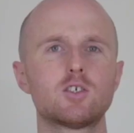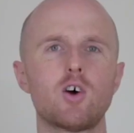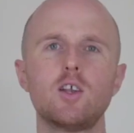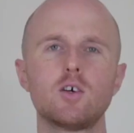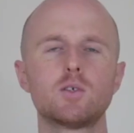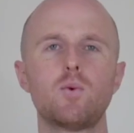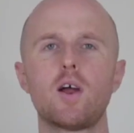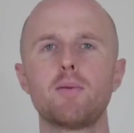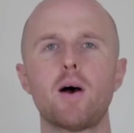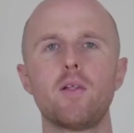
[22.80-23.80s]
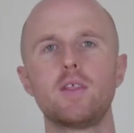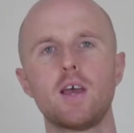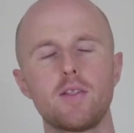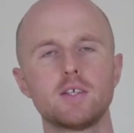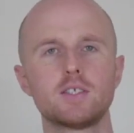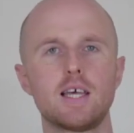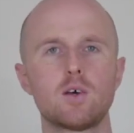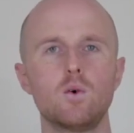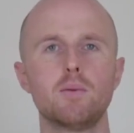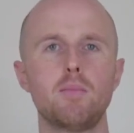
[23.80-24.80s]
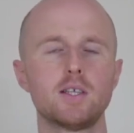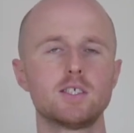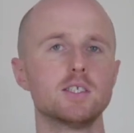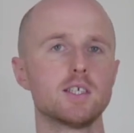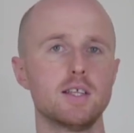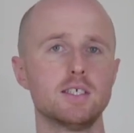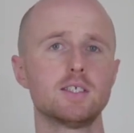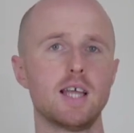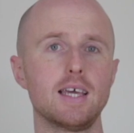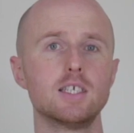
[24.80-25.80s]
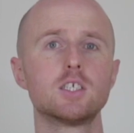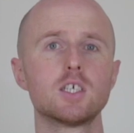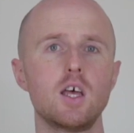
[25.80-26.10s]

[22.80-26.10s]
Try not to worry about the other stick or the buttons at this stage.